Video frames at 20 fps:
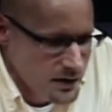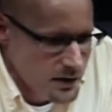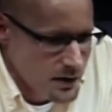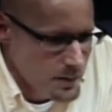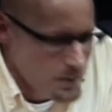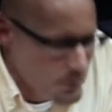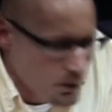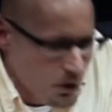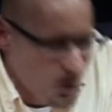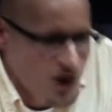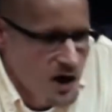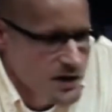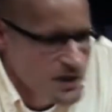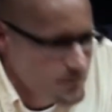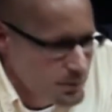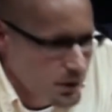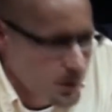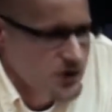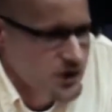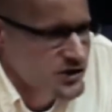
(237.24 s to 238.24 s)
a
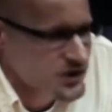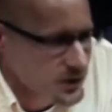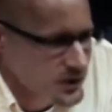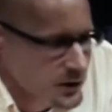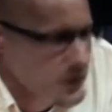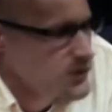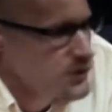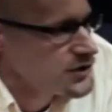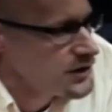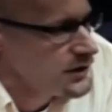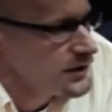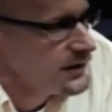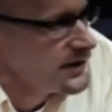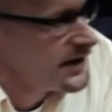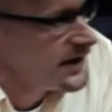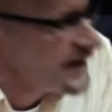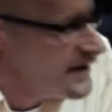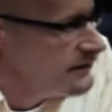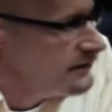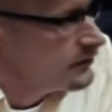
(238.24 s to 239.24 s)
broad brush solution
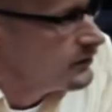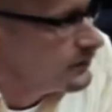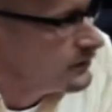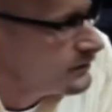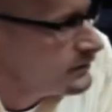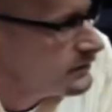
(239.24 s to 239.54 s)
to evil